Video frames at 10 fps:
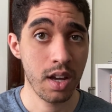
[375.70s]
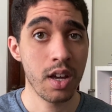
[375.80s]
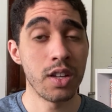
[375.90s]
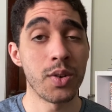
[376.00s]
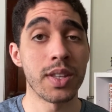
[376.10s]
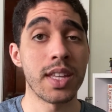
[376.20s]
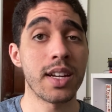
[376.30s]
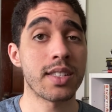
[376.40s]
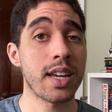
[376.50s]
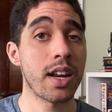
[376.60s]
You can then
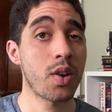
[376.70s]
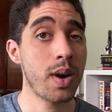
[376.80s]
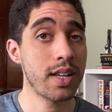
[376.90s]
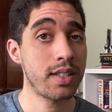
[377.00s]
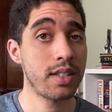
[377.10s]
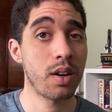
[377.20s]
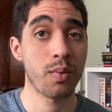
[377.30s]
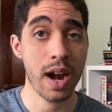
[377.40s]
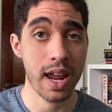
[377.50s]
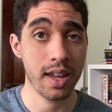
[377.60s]
assign a quest a
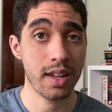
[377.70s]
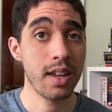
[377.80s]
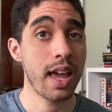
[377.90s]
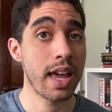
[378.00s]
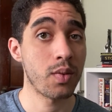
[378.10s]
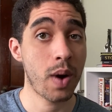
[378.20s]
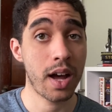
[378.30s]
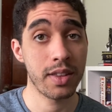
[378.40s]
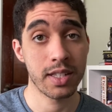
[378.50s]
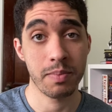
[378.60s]
rank, and while
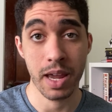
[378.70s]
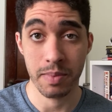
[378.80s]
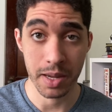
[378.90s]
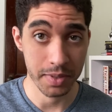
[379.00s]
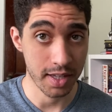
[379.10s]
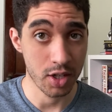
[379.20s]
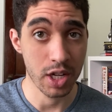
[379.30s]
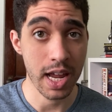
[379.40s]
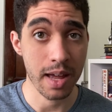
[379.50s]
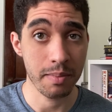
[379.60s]
this may be up to the
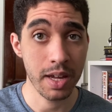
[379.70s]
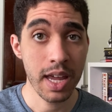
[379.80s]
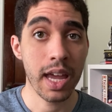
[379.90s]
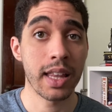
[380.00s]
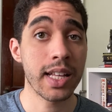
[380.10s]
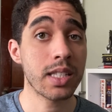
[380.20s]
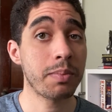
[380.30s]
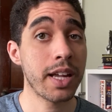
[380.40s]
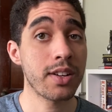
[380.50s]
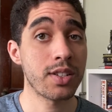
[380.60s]
GM, it lets the
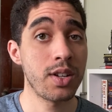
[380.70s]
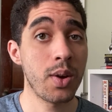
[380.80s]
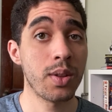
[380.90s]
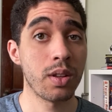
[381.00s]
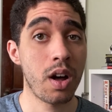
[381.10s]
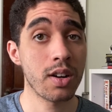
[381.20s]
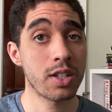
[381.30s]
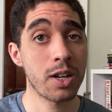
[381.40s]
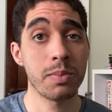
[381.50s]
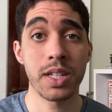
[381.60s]
players know the
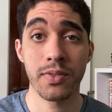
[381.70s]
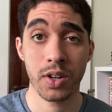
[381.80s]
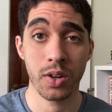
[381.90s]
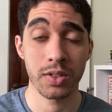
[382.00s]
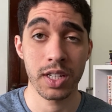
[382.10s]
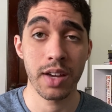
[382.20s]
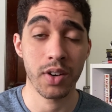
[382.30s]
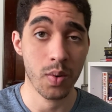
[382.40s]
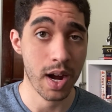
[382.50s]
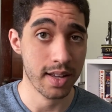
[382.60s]
long-term difficulty of a
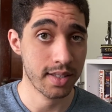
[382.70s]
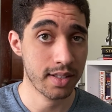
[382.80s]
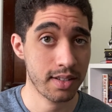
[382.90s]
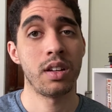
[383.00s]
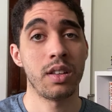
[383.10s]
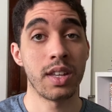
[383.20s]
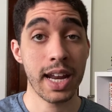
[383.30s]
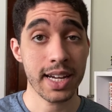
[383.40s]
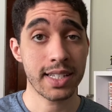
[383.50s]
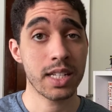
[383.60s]
quest. The
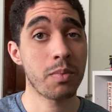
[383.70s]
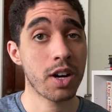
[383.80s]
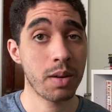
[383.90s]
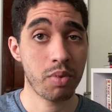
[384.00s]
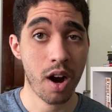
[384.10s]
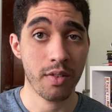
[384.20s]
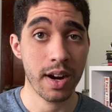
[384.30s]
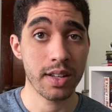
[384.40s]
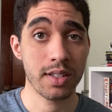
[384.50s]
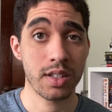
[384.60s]
next is marking
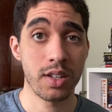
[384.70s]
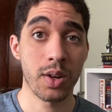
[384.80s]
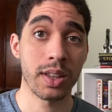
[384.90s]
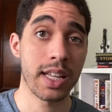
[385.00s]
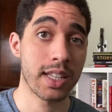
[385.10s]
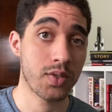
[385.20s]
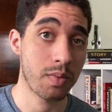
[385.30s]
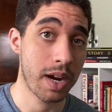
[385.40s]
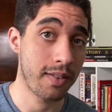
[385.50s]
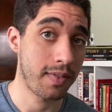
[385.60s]
progress. You can let this
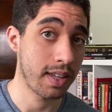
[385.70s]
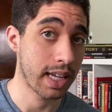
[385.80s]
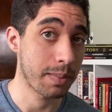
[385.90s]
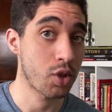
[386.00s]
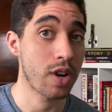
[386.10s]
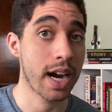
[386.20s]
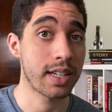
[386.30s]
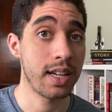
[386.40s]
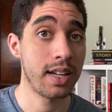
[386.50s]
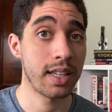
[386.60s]
remain feeling
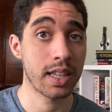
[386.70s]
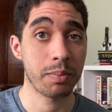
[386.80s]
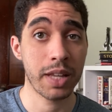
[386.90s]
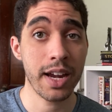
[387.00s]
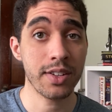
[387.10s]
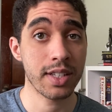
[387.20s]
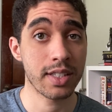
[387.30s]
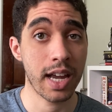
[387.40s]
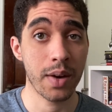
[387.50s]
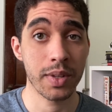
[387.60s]
abstracted and let the players
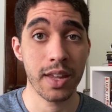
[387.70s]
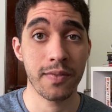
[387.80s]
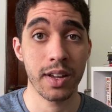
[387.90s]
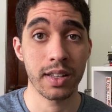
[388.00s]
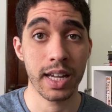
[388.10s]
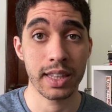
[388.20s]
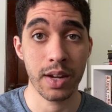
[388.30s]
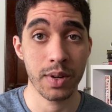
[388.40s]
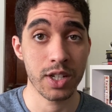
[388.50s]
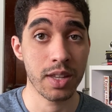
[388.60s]
decide when they feel like they
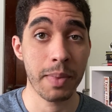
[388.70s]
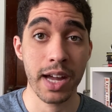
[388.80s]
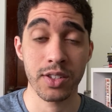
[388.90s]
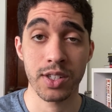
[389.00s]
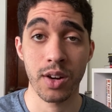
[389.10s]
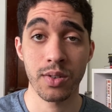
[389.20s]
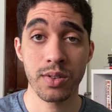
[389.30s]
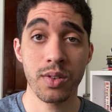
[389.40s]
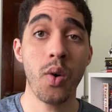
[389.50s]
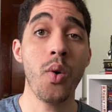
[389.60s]
reached the milestone,
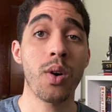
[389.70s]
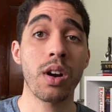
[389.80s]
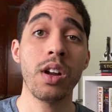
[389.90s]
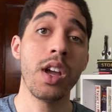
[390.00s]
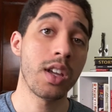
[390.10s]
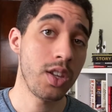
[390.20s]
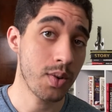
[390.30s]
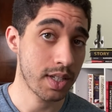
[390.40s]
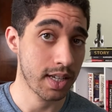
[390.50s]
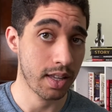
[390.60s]
or you
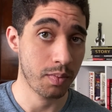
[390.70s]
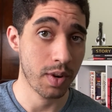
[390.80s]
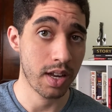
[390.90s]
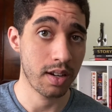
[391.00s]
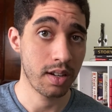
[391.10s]
can tell them when.